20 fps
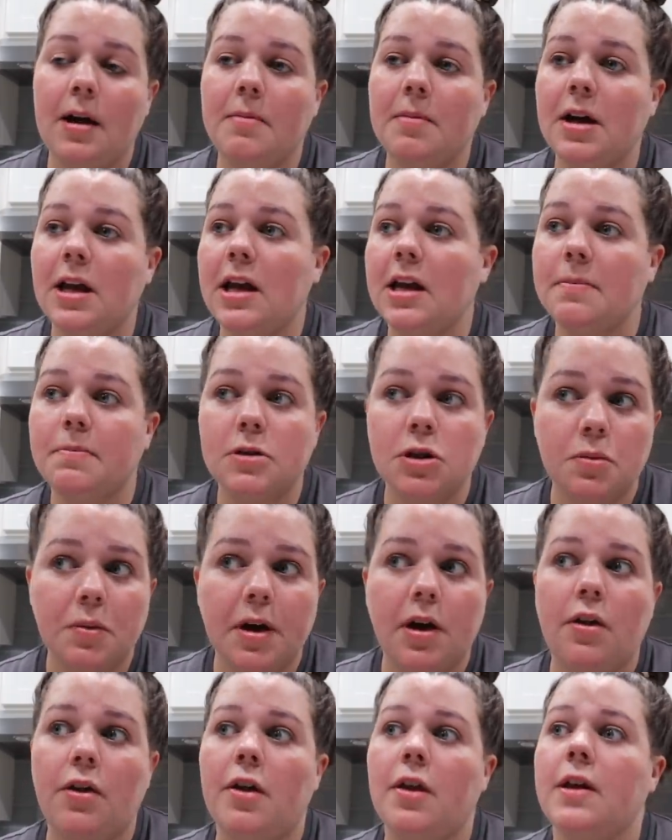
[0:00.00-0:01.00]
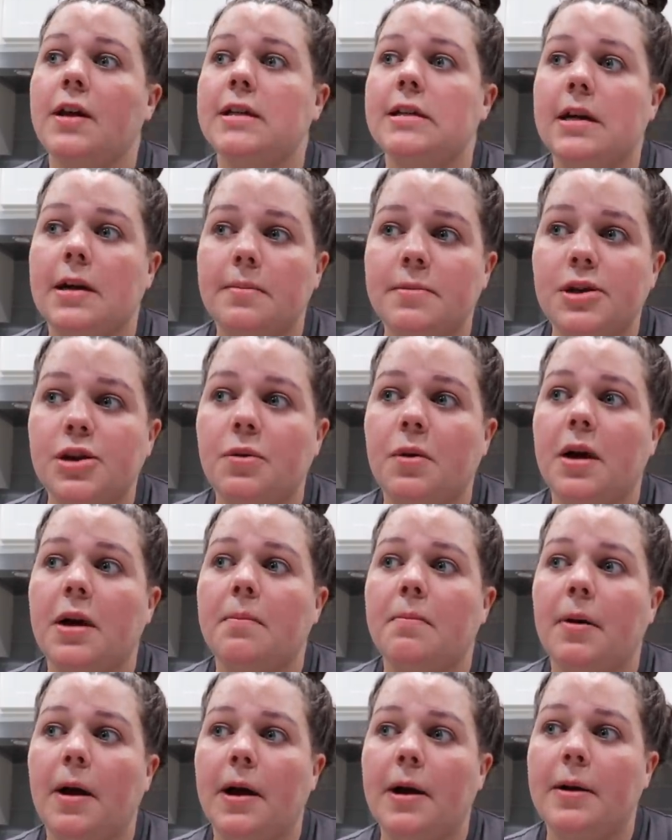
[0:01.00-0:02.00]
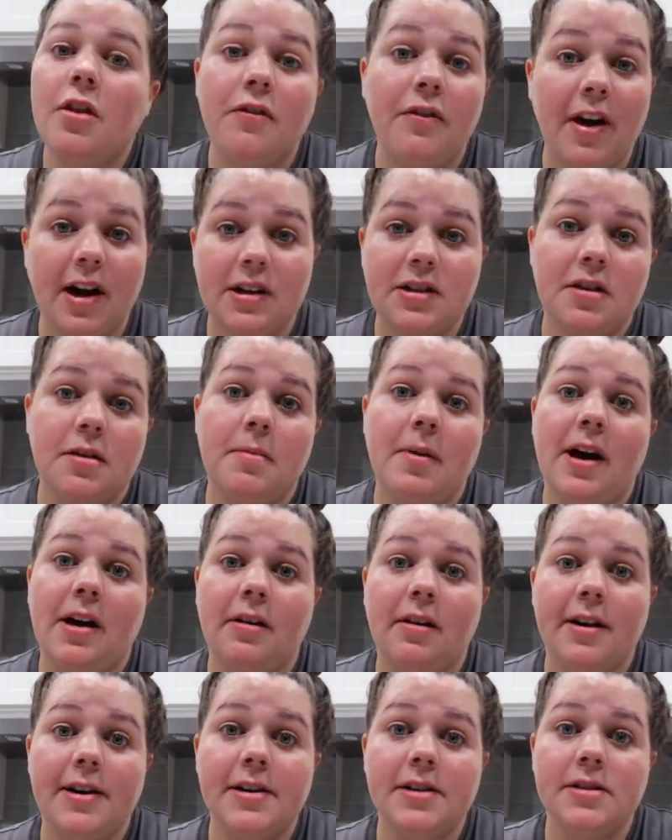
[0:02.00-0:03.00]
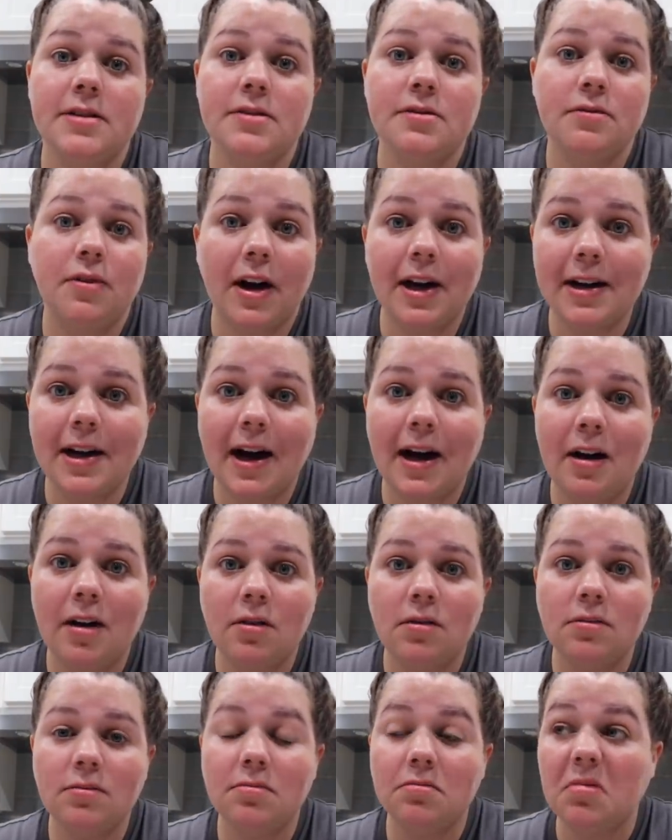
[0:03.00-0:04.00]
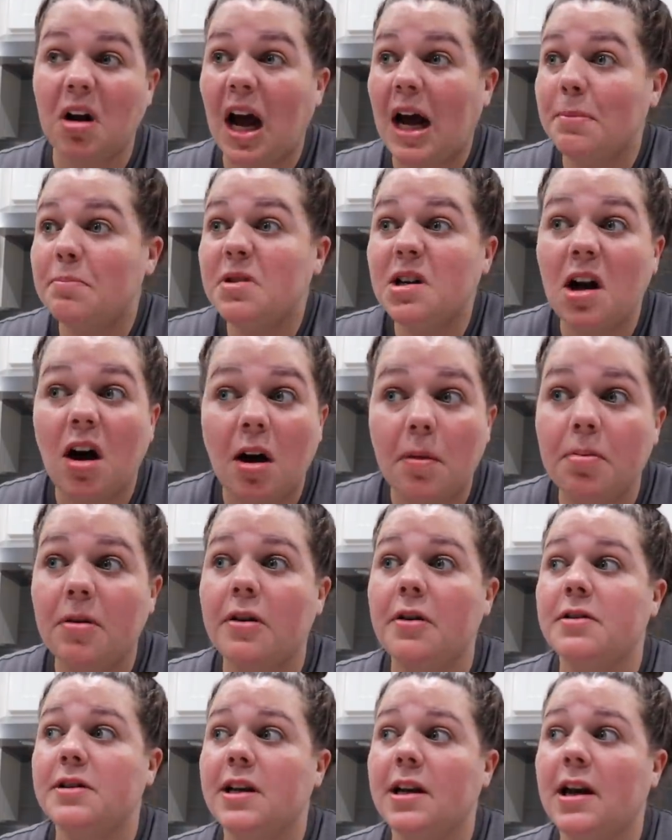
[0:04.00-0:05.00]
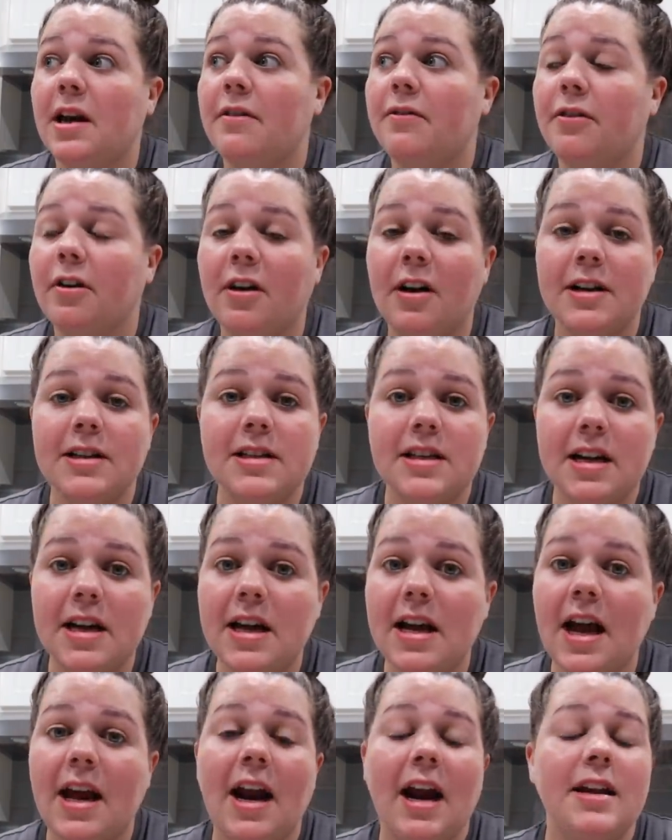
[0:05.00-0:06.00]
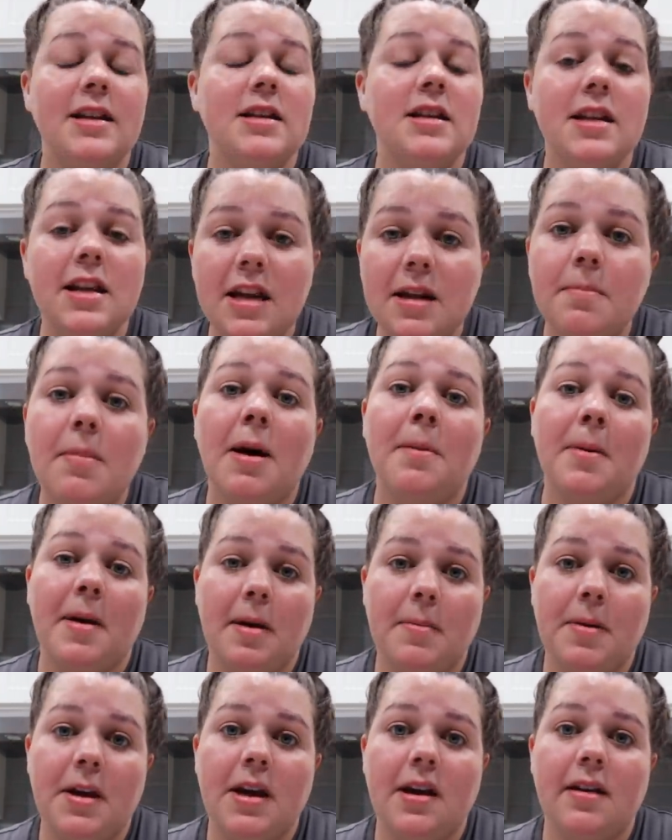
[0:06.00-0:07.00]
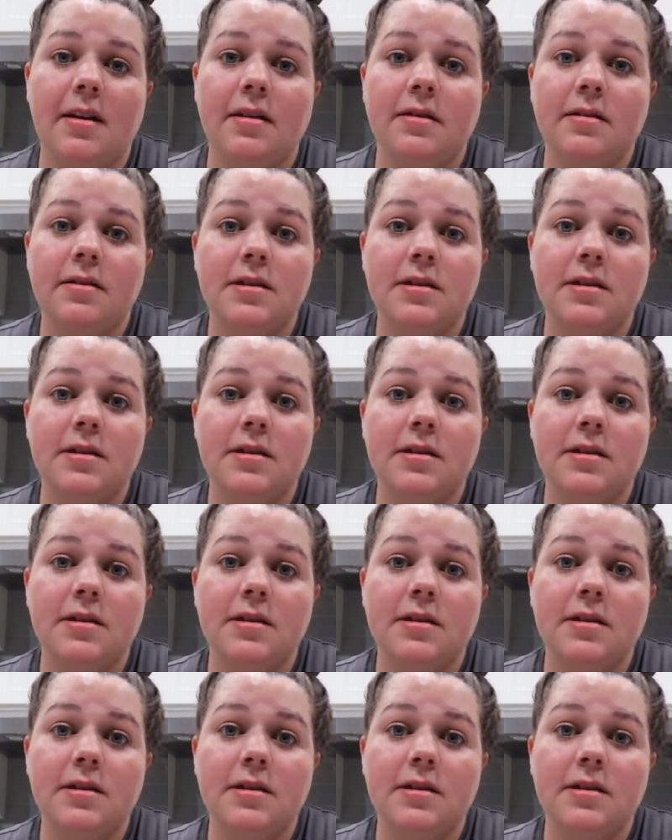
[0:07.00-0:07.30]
I'm gonna keep doing all the things that I'm doing, but the fact of the matter is right now, I'm not producing enough for Grace to eat and I need my baby